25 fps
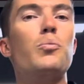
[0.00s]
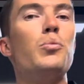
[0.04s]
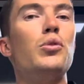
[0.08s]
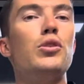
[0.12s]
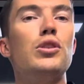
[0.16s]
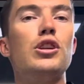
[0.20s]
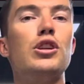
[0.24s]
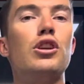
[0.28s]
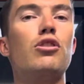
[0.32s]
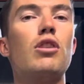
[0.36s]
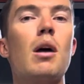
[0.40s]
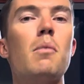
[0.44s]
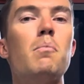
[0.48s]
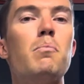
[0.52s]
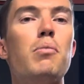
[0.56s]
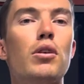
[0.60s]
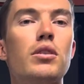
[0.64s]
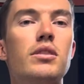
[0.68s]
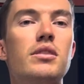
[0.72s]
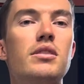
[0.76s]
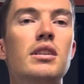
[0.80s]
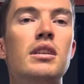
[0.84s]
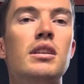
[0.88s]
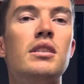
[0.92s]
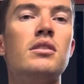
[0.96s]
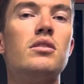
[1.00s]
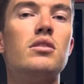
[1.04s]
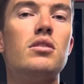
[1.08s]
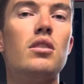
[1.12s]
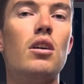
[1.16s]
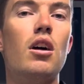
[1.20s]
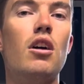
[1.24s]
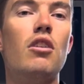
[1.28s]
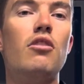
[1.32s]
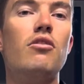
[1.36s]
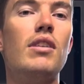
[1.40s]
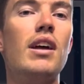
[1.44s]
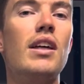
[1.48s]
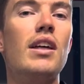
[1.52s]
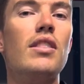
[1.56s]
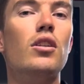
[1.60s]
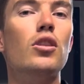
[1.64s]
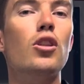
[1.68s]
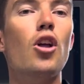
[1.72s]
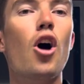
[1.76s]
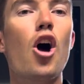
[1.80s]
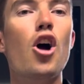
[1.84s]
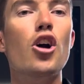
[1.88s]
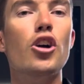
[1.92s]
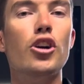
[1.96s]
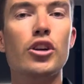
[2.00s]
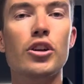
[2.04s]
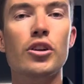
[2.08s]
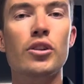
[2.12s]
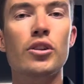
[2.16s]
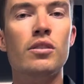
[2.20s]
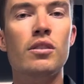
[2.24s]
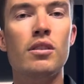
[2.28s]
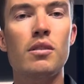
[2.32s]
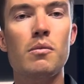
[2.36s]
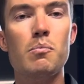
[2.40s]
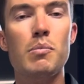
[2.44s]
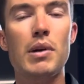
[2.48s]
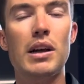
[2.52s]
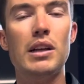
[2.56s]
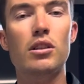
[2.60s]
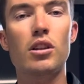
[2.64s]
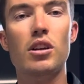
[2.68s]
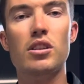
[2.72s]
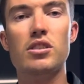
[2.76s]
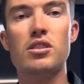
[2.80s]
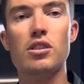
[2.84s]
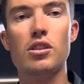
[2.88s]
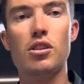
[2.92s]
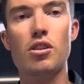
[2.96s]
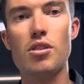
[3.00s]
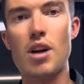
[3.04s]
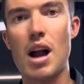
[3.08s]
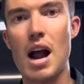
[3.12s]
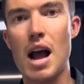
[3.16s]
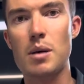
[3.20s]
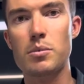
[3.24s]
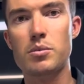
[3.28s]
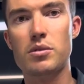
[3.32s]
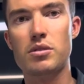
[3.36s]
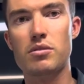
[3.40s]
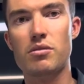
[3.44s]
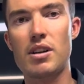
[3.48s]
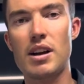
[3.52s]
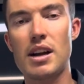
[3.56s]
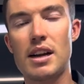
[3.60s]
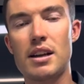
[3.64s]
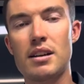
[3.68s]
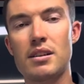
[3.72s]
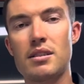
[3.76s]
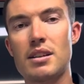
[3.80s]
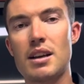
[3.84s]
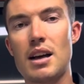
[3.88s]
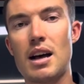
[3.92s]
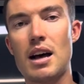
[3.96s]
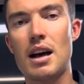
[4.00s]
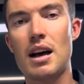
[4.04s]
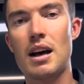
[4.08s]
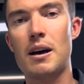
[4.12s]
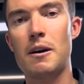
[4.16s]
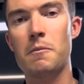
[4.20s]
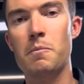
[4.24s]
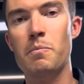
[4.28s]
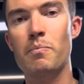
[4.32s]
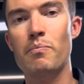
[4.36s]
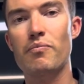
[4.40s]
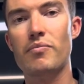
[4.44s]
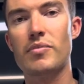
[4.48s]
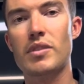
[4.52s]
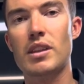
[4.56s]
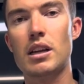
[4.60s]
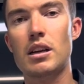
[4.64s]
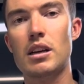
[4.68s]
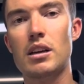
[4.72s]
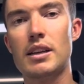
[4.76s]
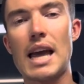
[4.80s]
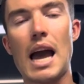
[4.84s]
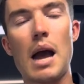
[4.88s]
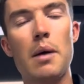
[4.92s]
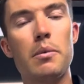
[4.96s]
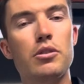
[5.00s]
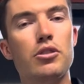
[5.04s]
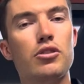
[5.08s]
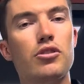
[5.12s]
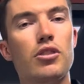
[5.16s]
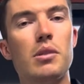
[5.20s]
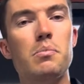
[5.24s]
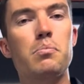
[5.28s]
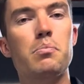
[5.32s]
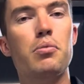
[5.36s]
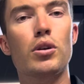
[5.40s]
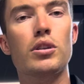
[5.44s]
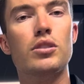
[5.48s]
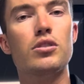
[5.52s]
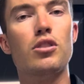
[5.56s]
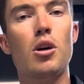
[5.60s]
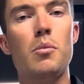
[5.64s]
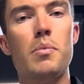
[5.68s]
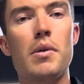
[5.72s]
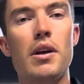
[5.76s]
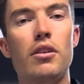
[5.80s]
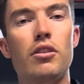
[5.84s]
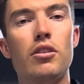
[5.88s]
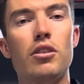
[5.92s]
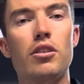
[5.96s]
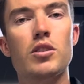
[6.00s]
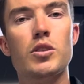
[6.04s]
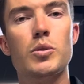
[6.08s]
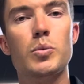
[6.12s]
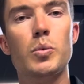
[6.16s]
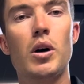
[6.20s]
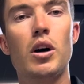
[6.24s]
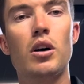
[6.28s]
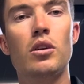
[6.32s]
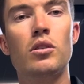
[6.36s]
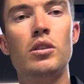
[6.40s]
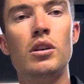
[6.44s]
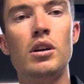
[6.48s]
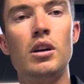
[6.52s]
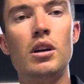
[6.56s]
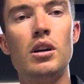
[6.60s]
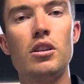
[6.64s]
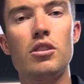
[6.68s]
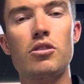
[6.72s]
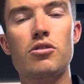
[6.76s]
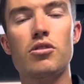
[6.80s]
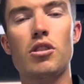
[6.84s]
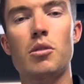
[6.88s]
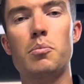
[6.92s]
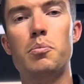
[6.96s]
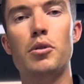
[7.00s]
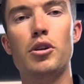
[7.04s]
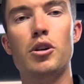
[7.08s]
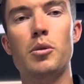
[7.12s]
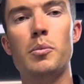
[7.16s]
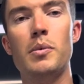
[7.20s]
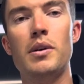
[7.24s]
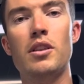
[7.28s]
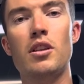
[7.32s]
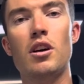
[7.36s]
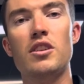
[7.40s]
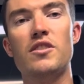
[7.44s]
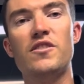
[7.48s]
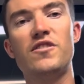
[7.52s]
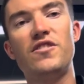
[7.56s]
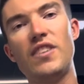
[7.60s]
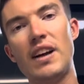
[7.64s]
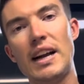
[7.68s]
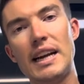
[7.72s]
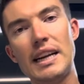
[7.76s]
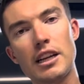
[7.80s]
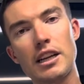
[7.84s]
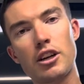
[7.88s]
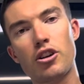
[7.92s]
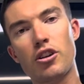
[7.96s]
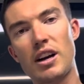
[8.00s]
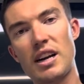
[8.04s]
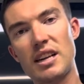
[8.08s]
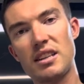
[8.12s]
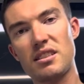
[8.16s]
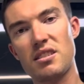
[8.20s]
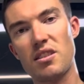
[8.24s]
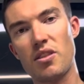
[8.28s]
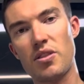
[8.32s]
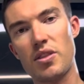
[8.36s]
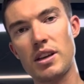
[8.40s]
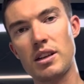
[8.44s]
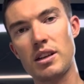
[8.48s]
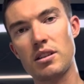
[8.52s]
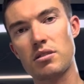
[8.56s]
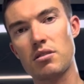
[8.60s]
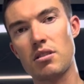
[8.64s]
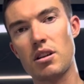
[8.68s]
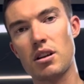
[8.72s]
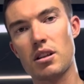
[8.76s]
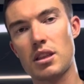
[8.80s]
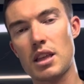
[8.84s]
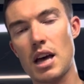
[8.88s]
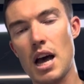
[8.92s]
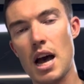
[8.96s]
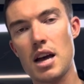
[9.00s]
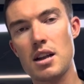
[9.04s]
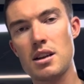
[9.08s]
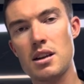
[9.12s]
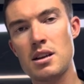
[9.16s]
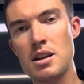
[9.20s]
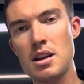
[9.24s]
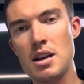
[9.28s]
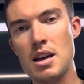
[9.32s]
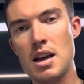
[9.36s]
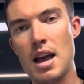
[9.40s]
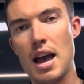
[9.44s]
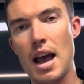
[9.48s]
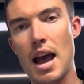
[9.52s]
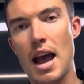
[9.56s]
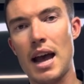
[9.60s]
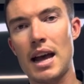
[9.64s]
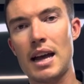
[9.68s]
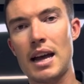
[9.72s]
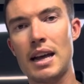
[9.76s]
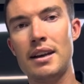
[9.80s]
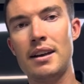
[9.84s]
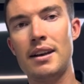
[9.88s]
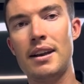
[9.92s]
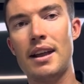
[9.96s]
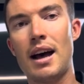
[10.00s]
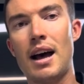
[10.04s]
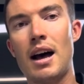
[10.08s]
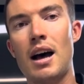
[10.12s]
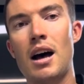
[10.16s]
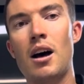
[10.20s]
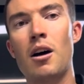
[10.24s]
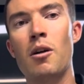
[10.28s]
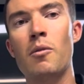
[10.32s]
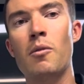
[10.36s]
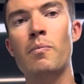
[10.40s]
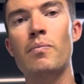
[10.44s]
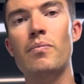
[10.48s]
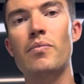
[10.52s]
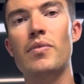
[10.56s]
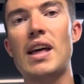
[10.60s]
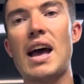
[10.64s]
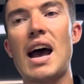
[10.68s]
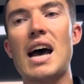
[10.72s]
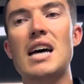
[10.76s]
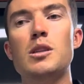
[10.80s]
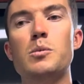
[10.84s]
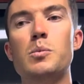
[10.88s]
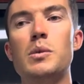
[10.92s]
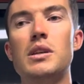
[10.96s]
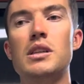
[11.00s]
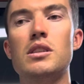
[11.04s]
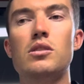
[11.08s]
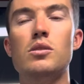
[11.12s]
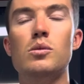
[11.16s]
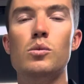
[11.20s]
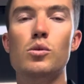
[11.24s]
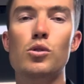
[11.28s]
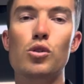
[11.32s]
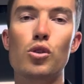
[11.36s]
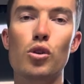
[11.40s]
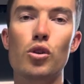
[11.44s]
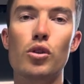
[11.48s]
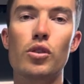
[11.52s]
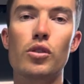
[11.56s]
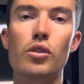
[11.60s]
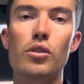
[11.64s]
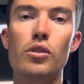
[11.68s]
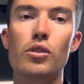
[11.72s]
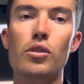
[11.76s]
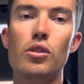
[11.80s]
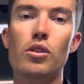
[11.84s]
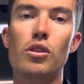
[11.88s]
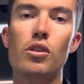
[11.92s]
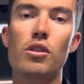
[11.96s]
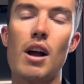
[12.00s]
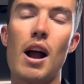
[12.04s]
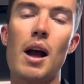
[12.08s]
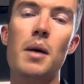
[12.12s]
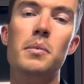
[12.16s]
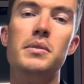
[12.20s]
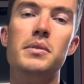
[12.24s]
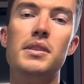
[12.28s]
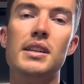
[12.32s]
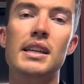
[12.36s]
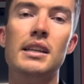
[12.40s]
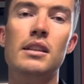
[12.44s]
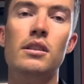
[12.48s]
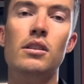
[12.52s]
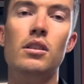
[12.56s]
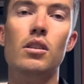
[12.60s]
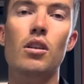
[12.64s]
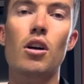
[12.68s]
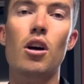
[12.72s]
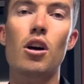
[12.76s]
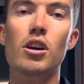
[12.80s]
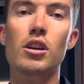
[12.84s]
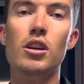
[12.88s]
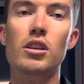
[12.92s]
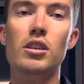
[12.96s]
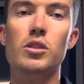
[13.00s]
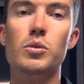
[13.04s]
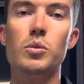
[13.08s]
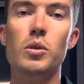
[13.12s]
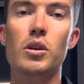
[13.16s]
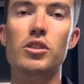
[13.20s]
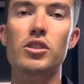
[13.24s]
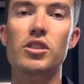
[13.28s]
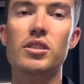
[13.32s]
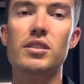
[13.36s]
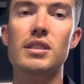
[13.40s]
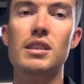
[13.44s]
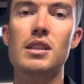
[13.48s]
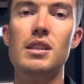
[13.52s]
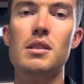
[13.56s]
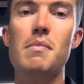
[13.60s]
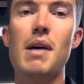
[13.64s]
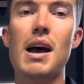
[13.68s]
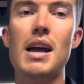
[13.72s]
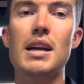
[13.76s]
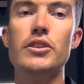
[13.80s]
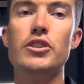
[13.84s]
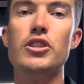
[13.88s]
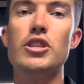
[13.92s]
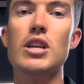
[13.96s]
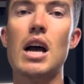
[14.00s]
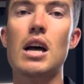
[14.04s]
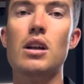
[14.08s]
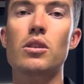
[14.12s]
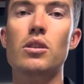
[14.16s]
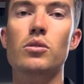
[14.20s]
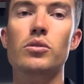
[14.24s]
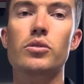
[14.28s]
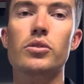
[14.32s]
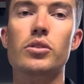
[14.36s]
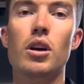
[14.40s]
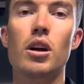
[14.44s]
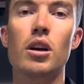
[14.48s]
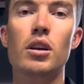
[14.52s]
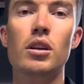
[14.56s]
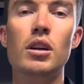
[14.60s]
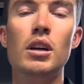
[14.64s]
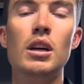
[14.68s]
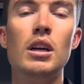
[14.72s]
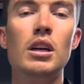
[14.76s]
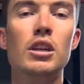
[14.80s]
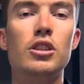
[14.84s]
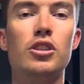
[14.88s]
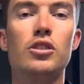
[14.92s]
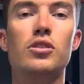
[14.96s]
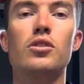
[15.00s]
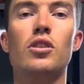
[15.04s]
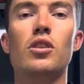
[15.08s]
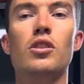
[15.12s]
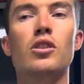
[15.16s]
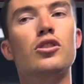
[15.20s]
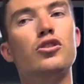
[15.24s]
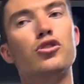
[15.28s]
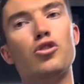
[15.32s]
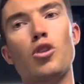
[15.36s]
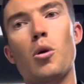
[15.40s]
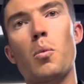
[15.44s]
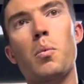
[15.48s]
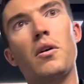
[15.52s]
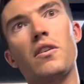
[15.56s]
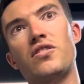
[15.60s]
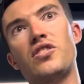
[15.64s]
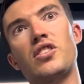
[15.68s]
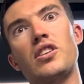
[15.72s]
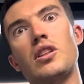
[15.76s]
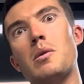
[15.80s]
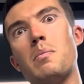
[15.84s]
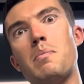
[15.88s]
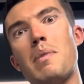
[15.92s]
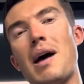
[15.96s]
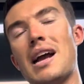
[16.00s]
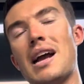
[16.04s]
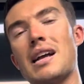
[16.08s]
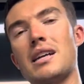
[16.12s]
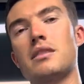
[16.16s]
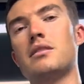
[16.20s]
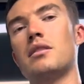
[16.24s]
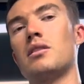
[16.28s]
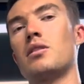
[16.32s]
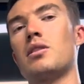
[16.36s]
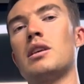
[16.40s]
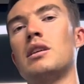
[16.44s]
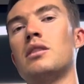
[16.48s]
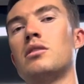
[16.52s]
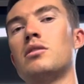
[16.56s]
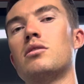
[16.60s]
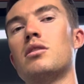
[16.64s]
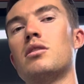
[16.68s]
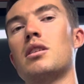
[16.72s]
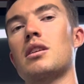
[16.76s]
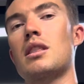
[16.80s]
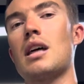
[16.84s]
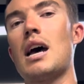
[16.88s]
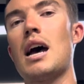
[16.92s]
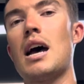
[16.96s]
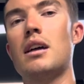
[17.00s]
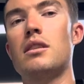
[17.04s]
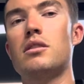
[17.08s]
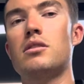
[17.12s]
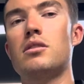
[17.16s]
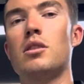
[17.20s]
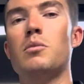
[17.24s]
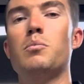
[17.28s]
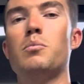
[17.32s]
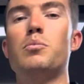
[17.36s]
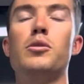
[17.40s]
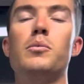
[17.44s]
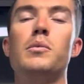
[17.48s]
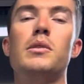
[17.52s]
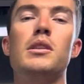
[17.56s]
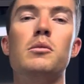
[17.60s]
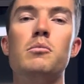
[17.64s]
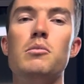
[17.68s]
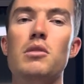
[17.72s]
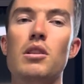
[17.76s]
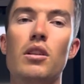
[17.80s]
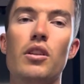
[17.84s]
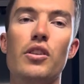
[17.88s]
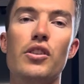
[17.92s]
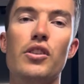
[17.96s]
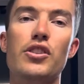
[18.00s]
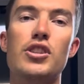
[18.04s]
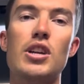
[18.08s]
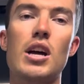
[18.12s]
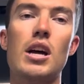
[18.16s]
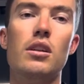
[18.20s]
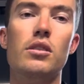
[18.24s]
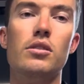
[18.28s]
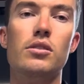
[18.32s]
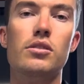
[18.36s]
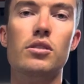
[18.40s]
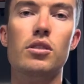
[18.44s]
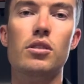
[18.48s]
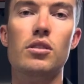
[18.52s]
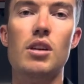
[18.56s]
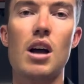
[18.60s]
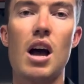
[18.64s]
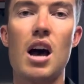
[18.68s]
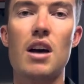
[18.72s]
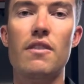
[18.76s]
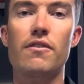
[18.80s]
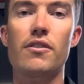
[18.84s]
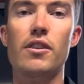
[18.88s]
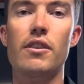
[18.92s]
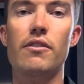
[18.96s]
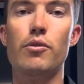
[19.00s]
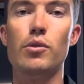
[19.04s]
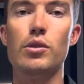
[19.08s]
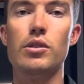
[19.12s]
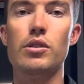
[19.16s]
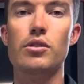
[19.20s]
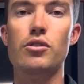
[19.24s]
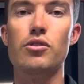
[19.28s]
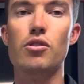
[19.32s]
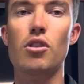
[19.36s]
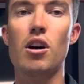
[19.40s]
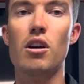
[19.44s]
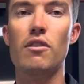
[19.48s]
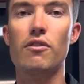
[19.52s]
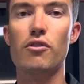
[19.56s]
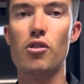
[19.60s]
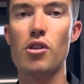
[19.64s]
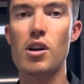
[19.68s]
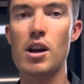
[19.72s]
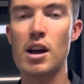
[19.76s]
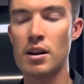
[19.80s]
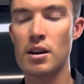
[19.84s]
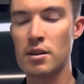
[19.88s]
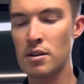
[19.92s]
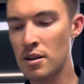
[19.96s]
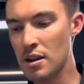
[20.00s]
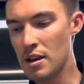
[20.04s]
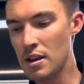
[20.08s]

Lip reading: putting your crab pots in. So around the Logan, been lots of crabs around Cabbage Tree Point type area as well. Just try putting them in those feeder creeks and things like that. And there has been some good crabs in the Logan as well, just in the main channel. So just on the drop-offs of the banks and things like that. Don't put them in the middle of the channel. It's too hard for everyone to drive around.